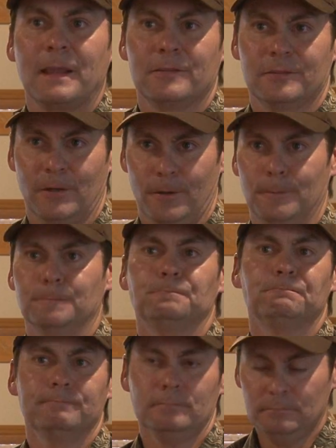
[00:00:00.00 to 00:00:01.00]
So,
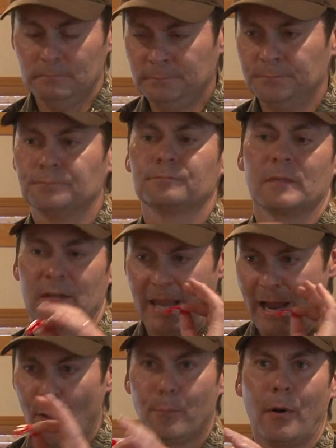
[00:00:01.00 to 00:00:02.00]

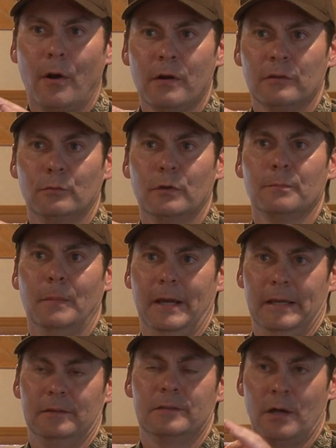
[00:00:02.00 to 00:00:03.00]
out part is with
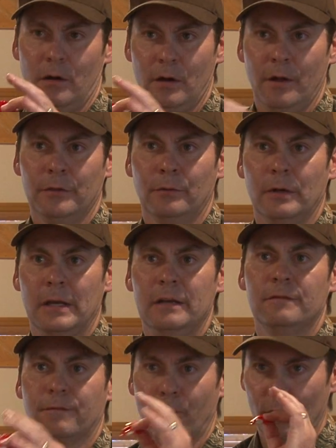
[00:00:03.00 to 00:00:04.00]
my tongue on the
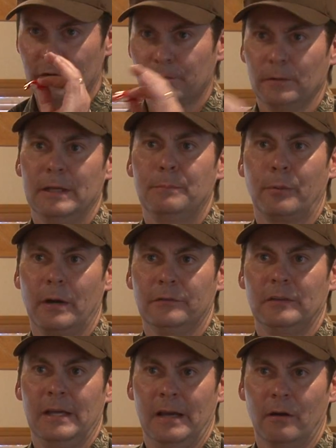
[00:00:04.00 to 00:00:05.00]
reed, forcefully
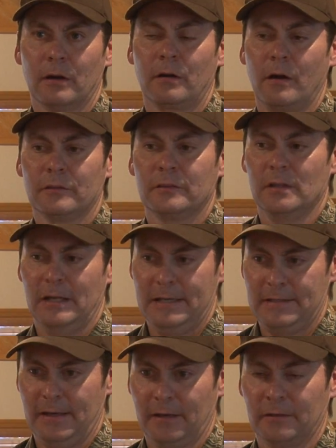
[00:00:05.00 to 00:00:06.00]
pressing air across the
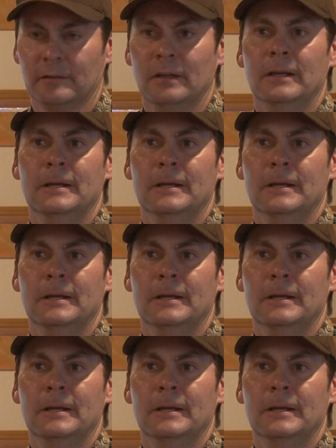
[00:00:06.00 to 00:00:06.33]
latex.